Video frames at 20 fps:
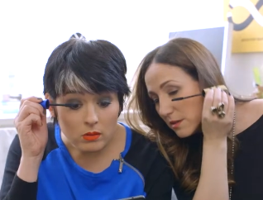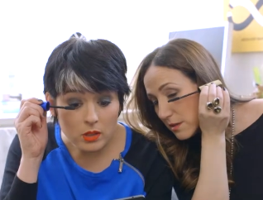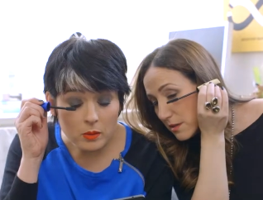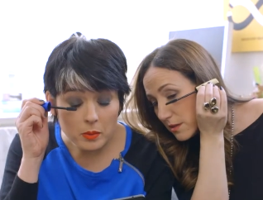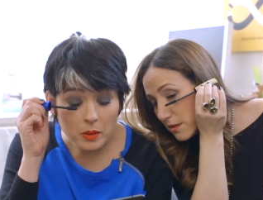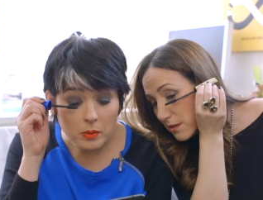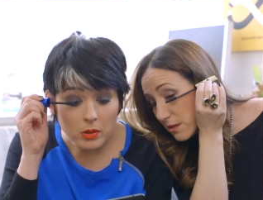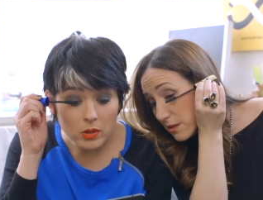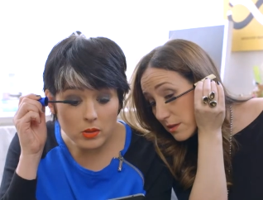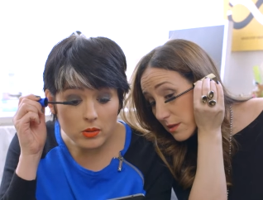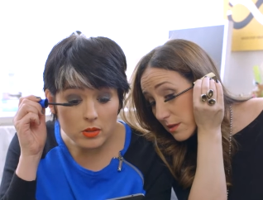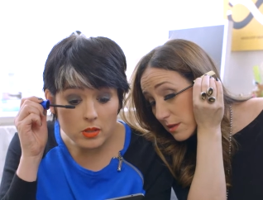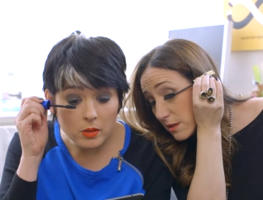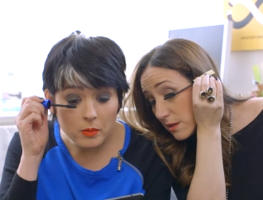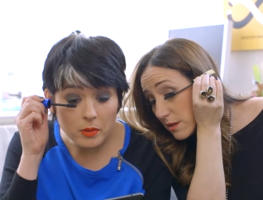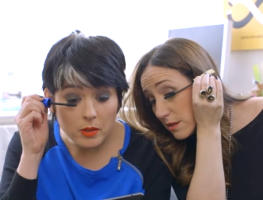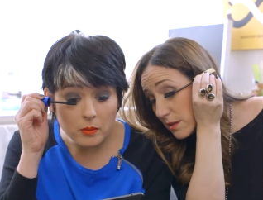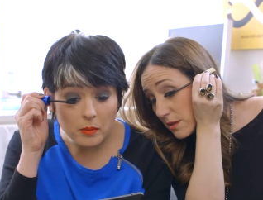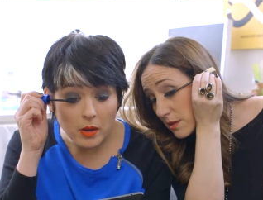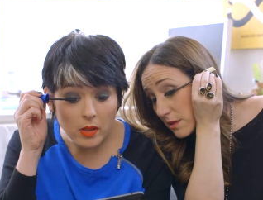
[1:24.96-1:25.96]
Speaker 1: Why do people
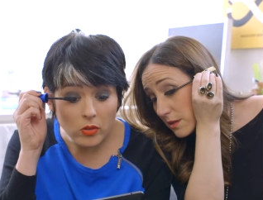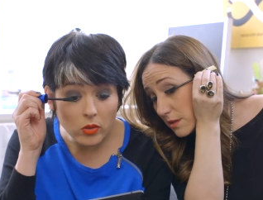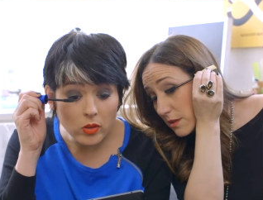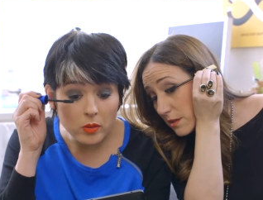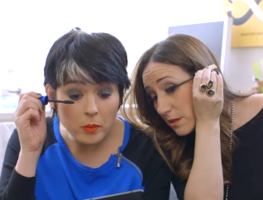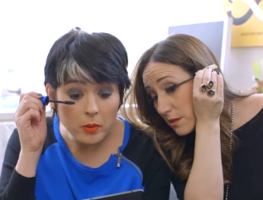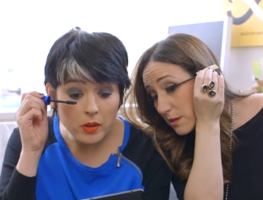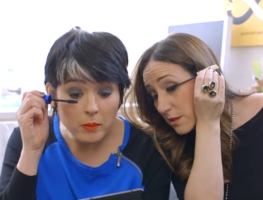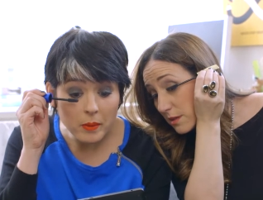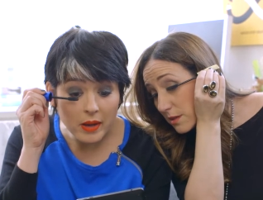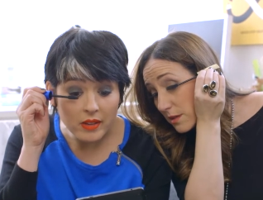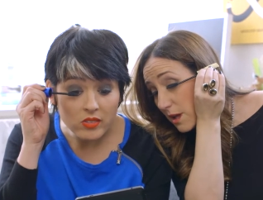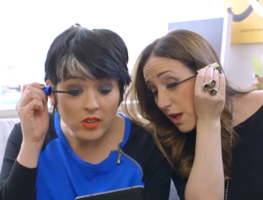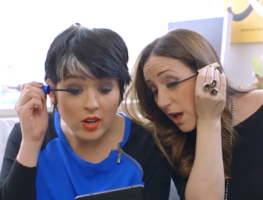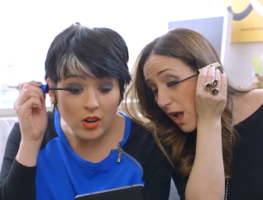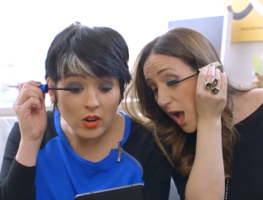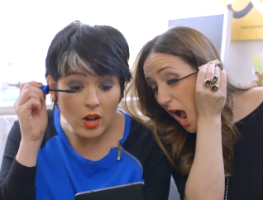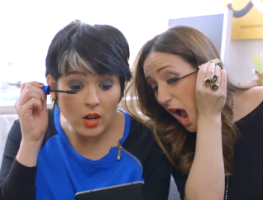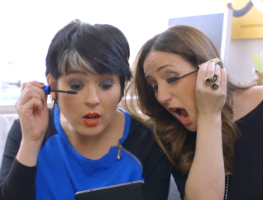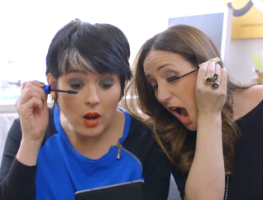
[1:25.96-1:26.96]
always open their mouth when they put the
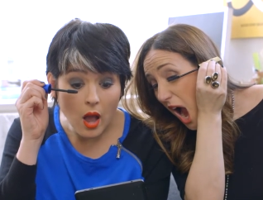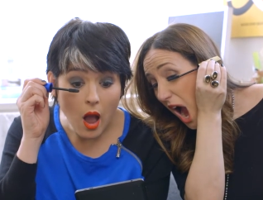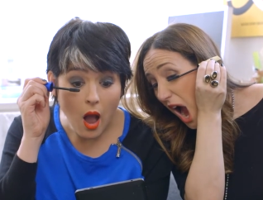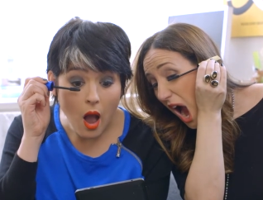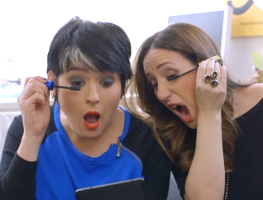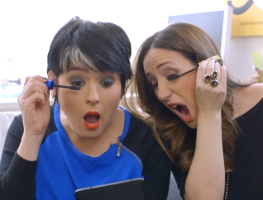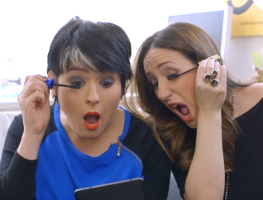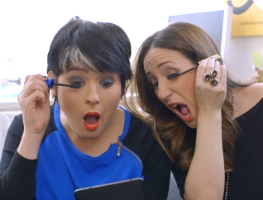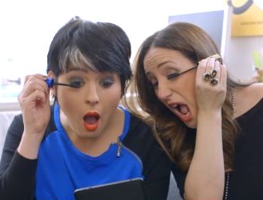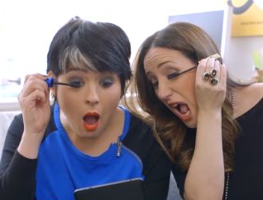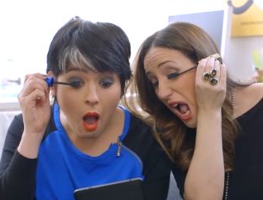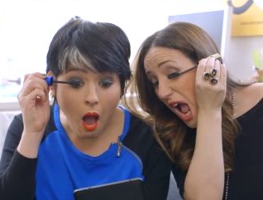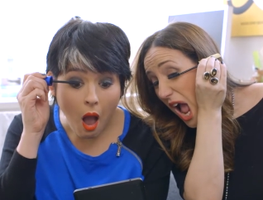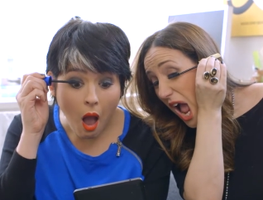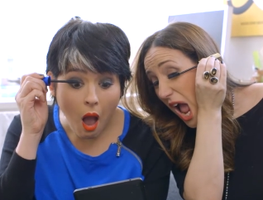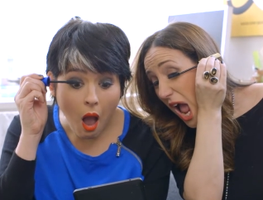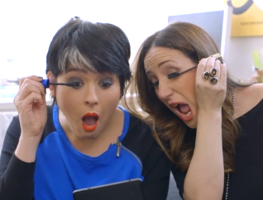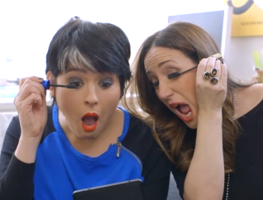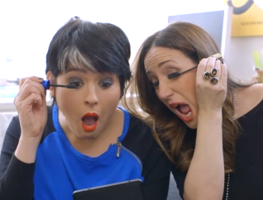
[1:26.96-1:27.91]
mascara on? Huh?